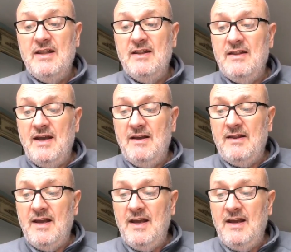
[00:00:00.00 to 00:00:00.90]

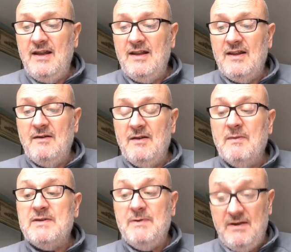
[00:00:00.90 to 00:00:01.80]
there
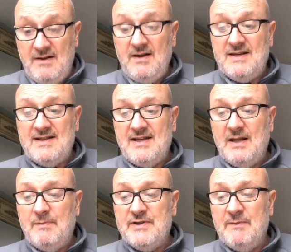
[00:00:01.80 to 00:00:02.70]
must be, as I say,
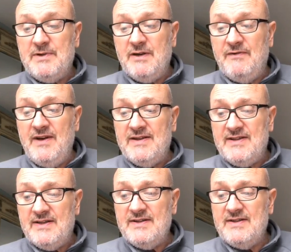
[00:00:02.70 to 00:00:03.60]
the presumption of
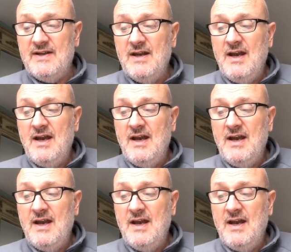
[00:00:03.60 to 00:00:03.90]
innocence,